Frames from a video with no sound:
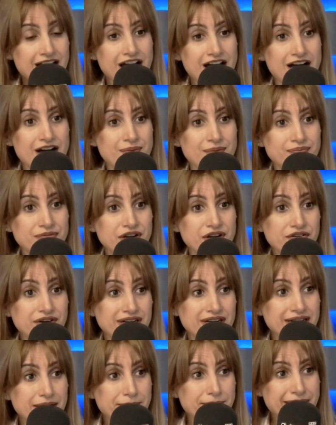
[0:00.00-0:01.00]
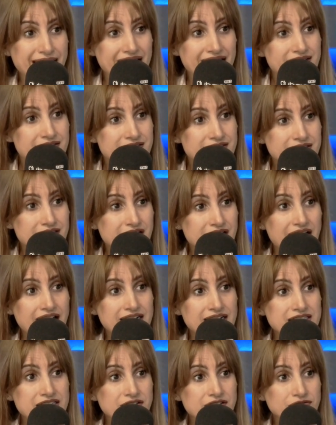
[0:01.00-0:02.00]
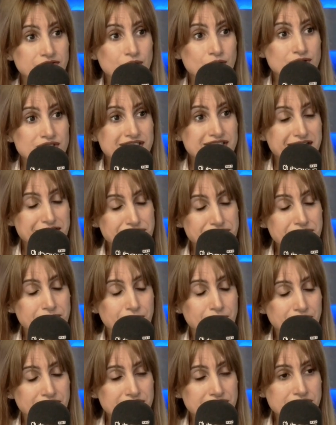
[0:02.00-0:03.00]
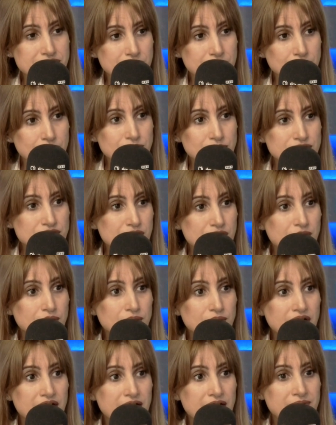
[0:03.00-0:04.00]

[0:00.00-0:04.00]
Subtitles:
they're in demand, and of course the entry point is low. So